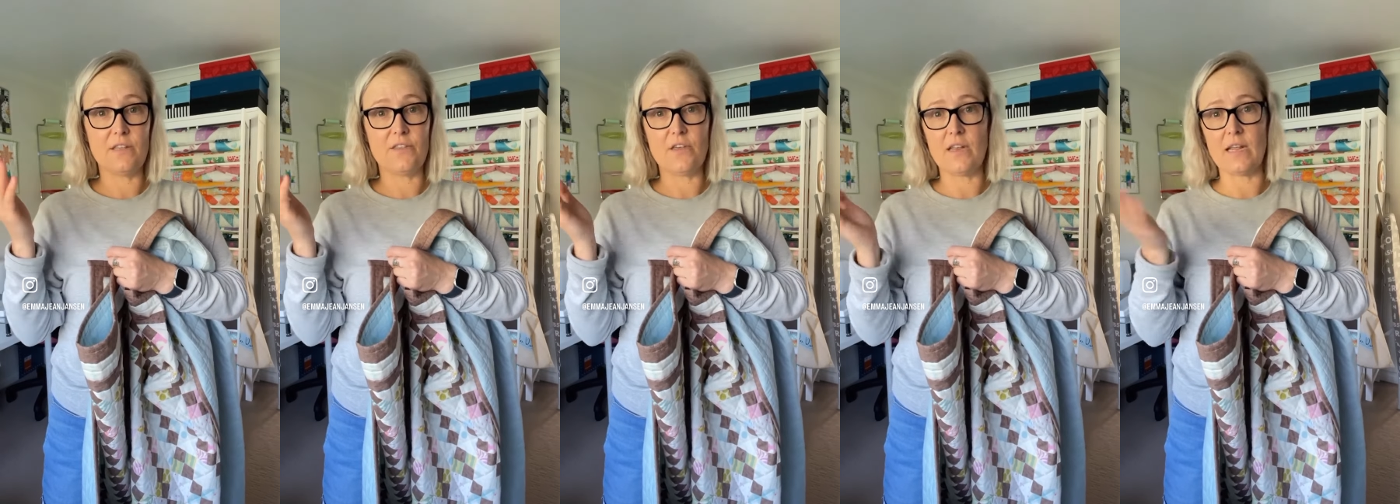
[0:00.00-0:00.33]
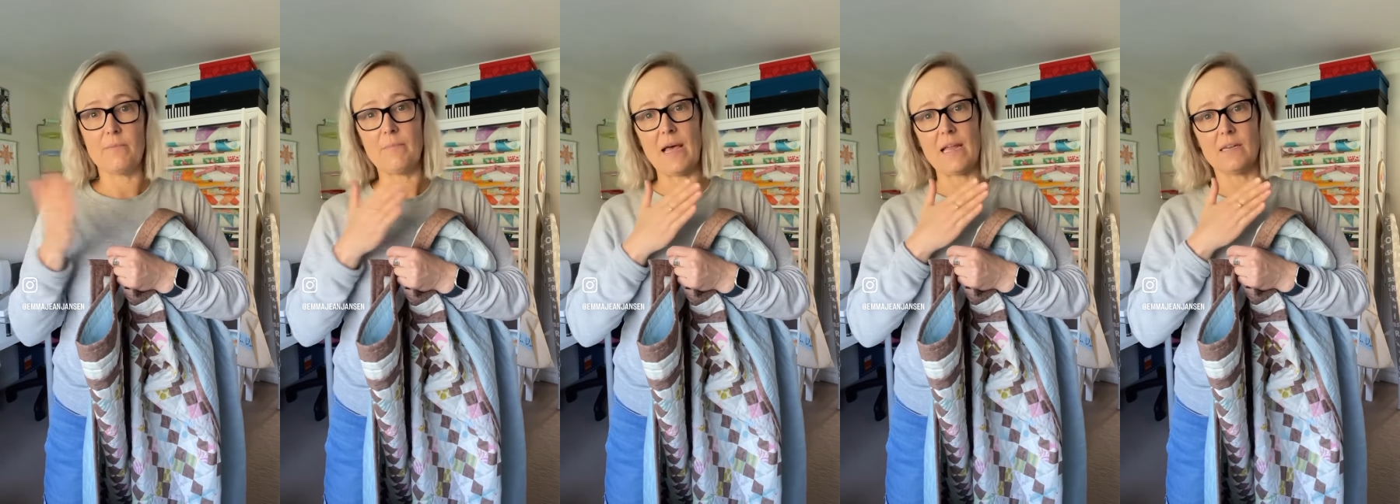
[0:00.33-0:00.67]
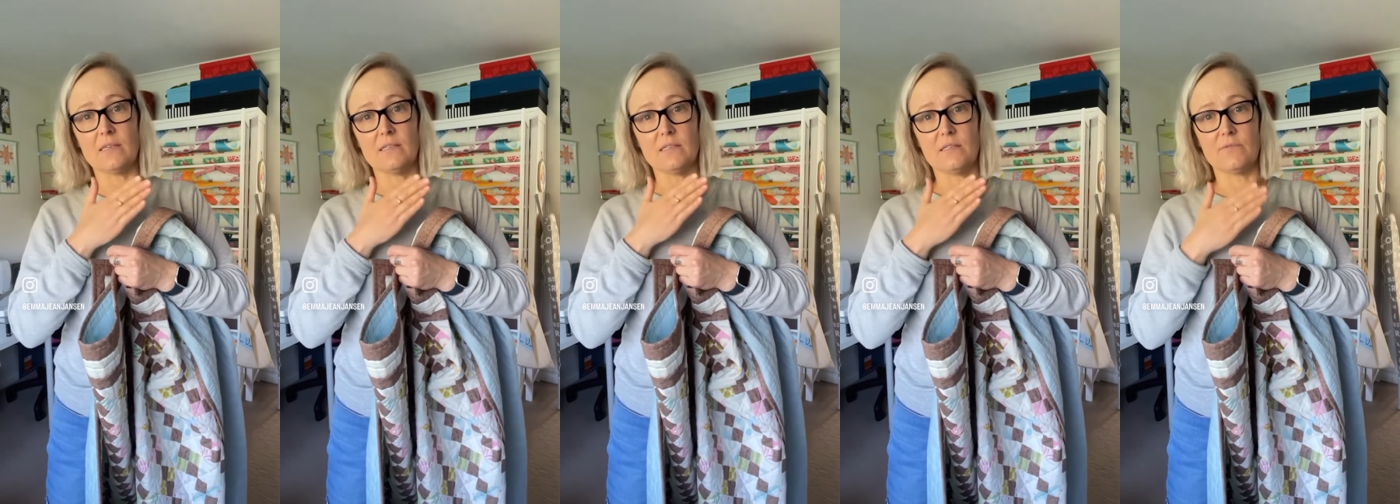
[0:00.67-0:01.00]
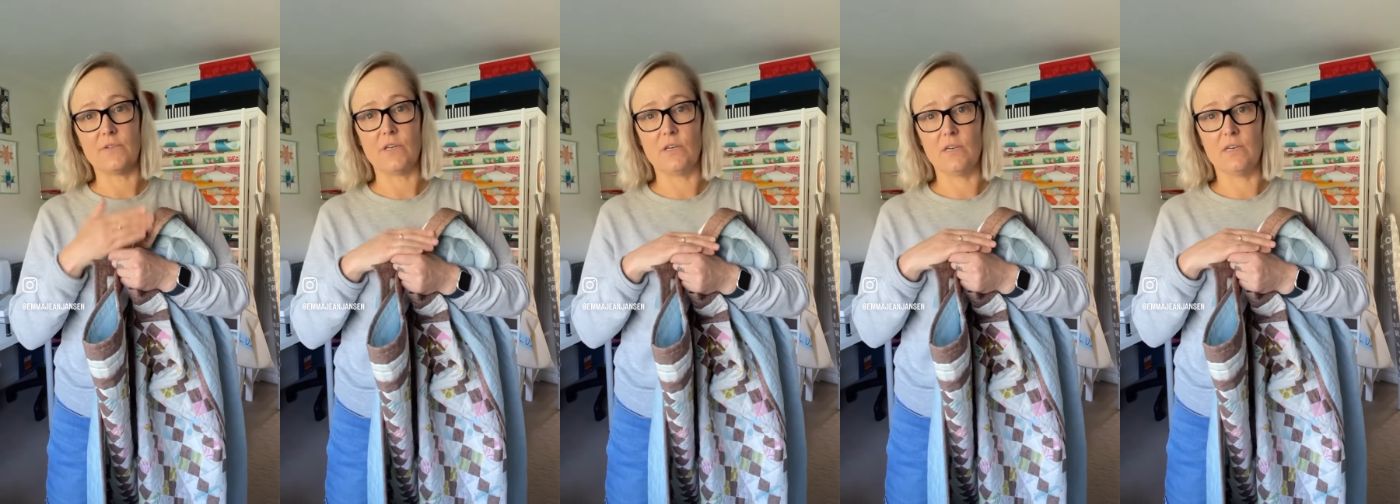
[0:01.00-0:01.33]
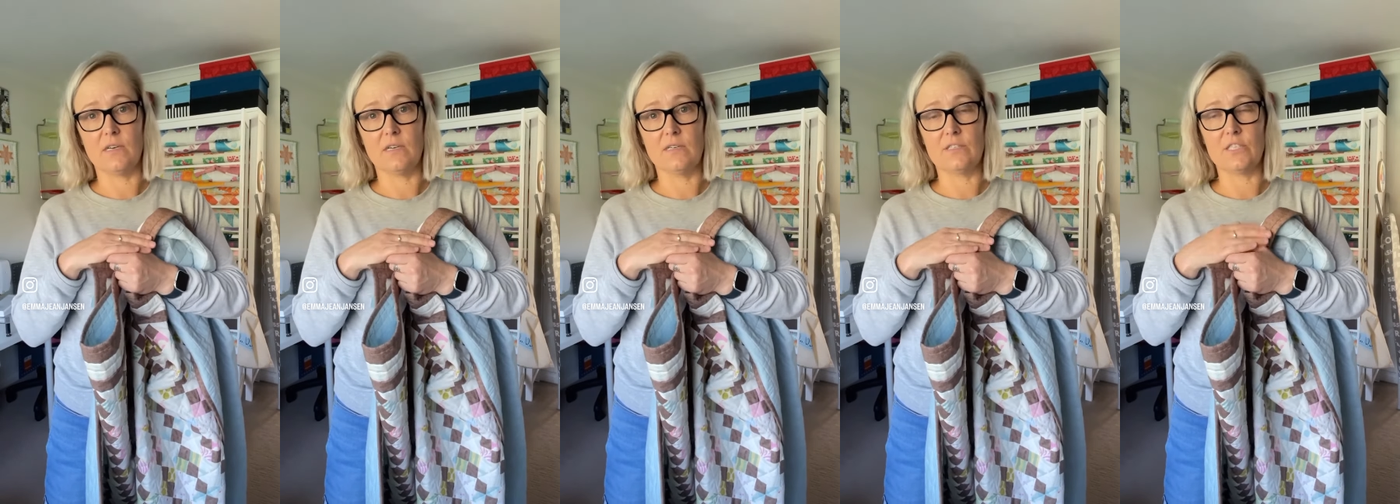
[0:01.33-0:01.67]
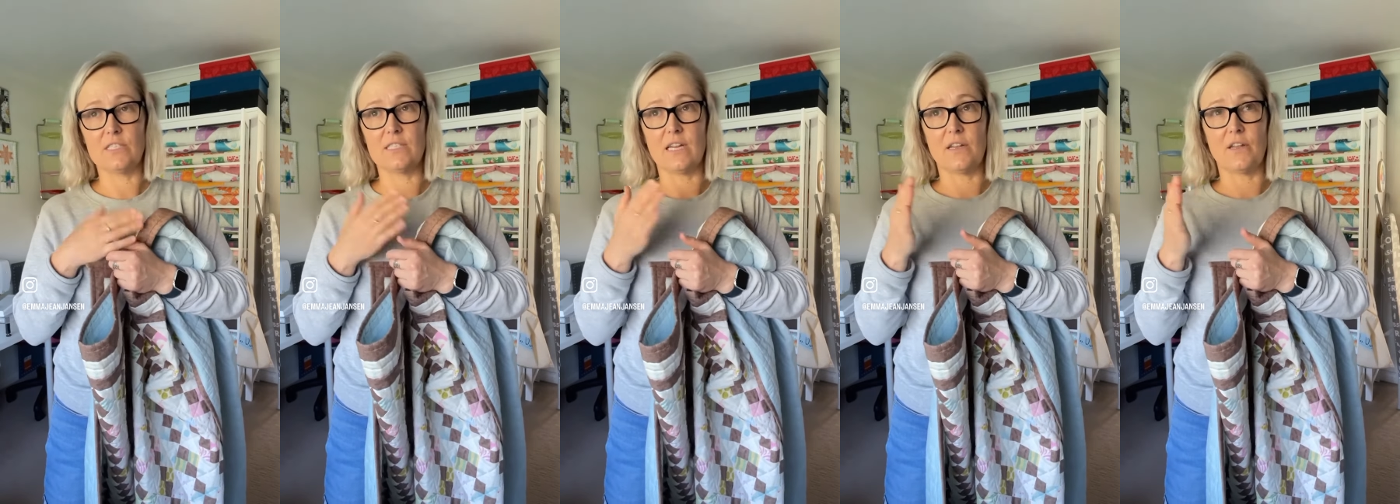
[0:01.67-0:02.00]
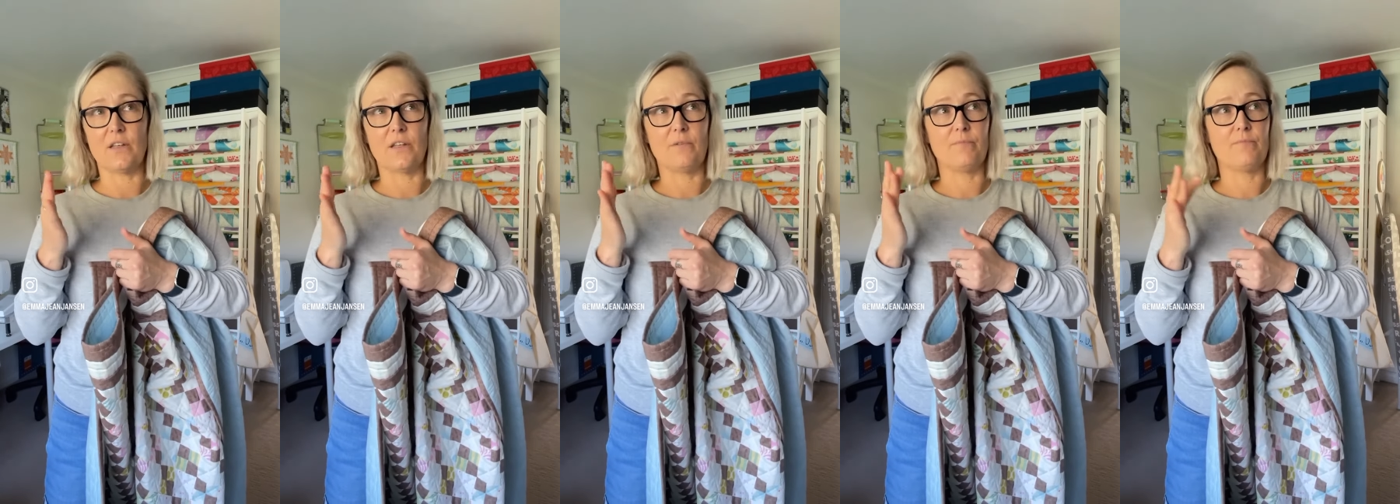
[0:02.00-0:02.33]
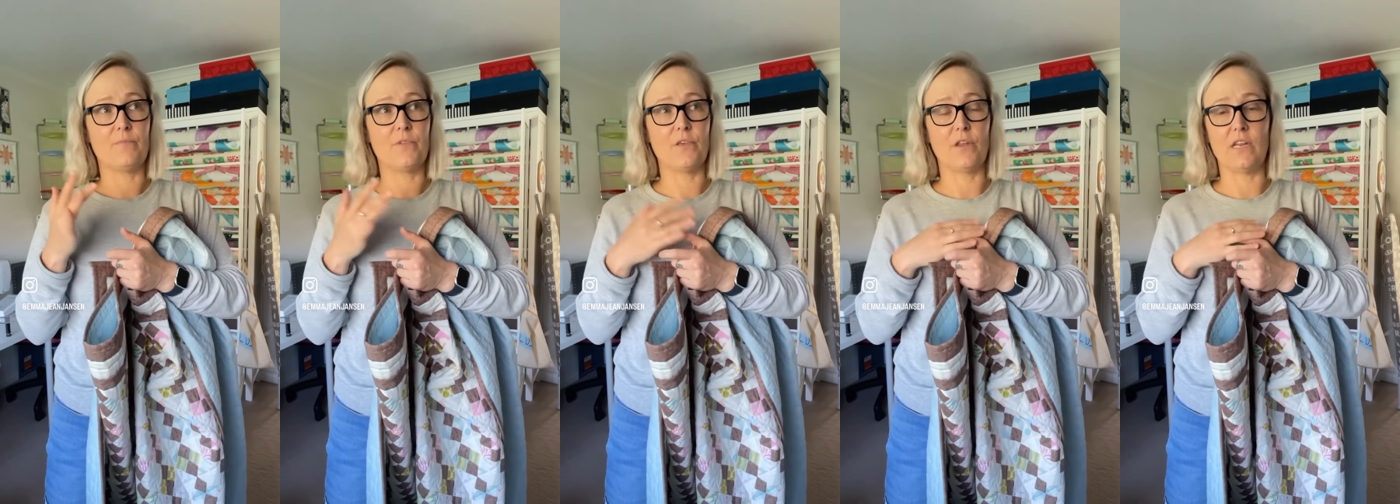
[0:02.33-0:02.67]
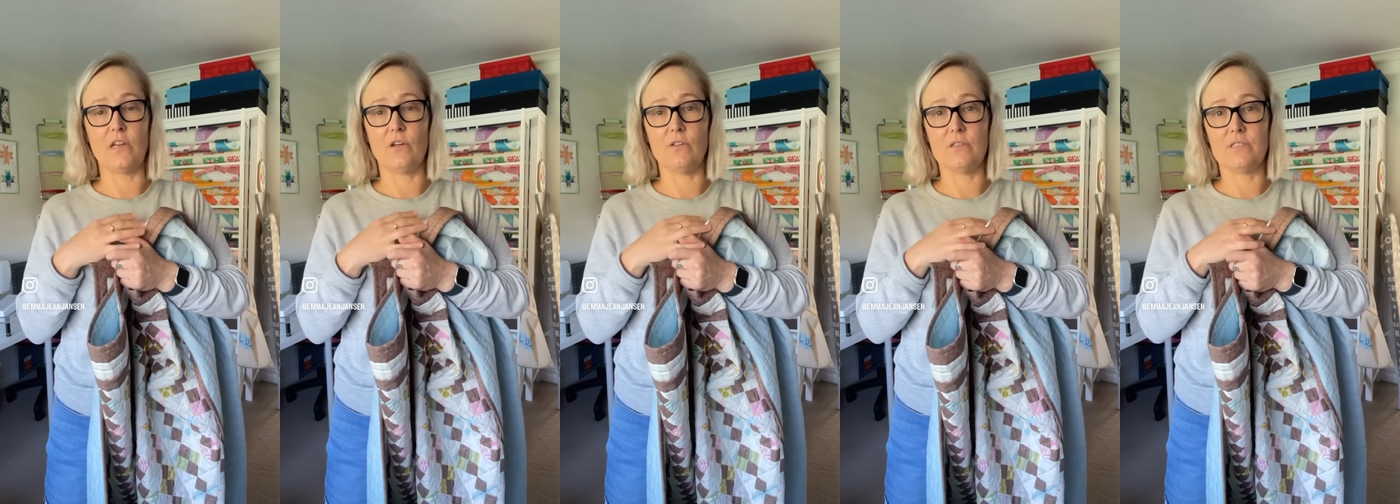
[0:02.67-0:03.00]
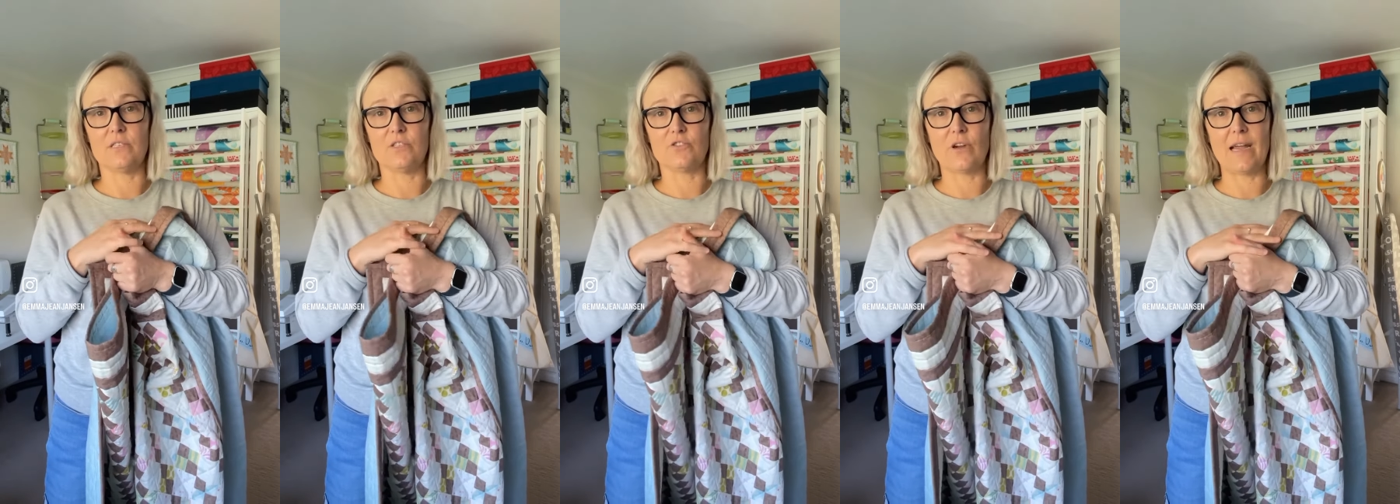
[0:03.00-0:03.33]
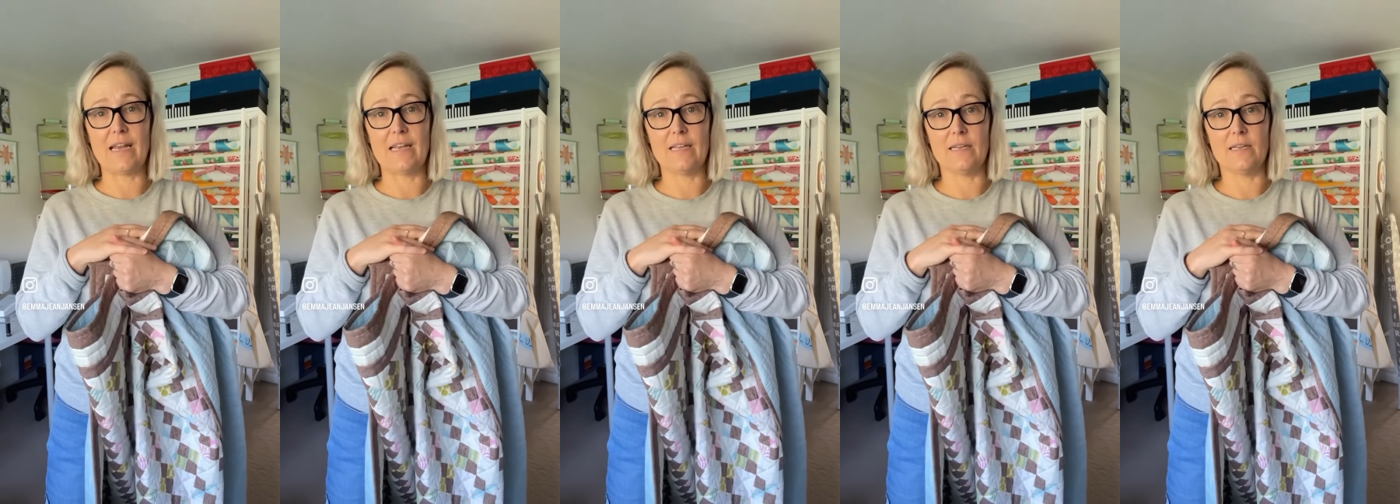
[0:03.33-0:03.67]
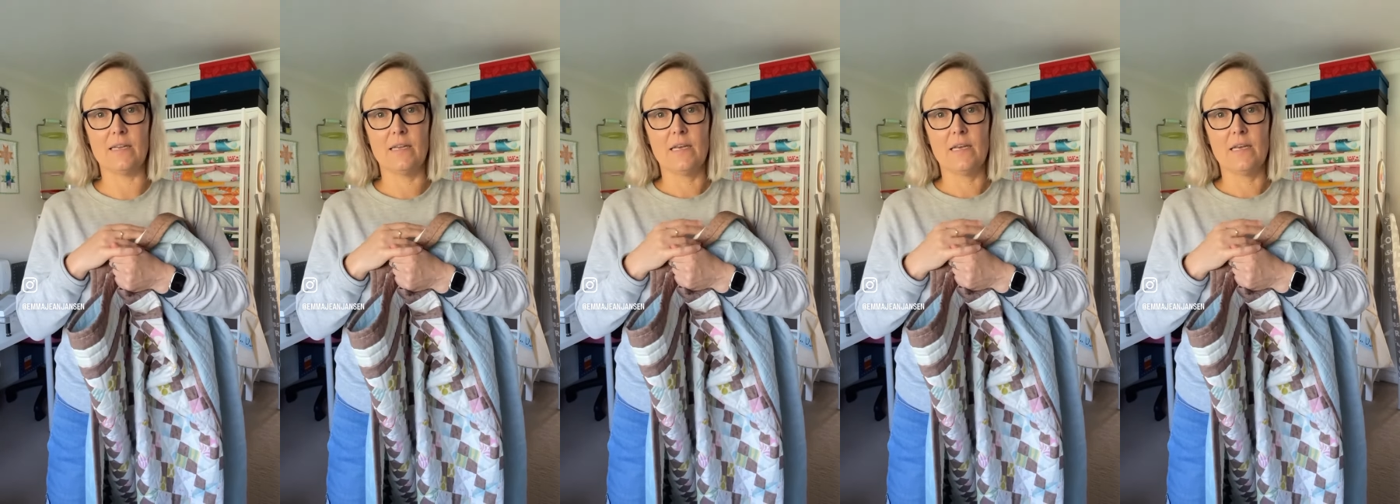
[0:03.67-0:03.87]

13 patterns for just under $30 Australian.